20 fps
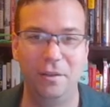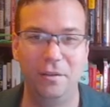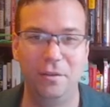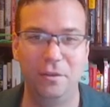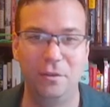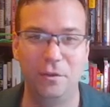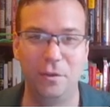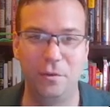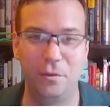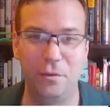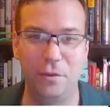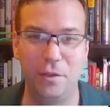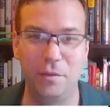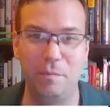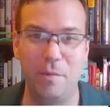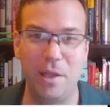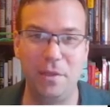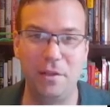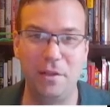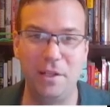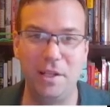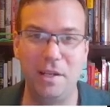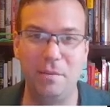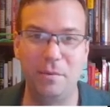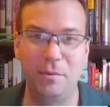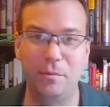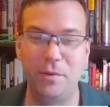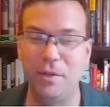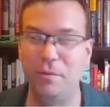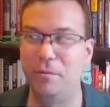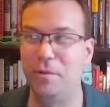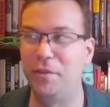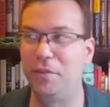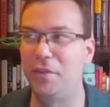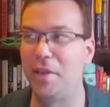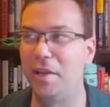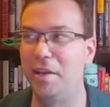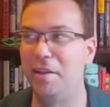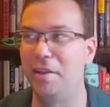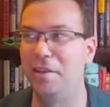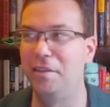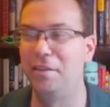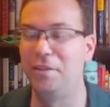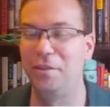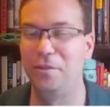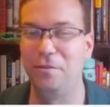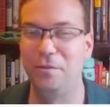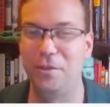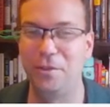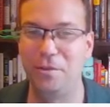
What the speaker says: So this method keeps resetting it to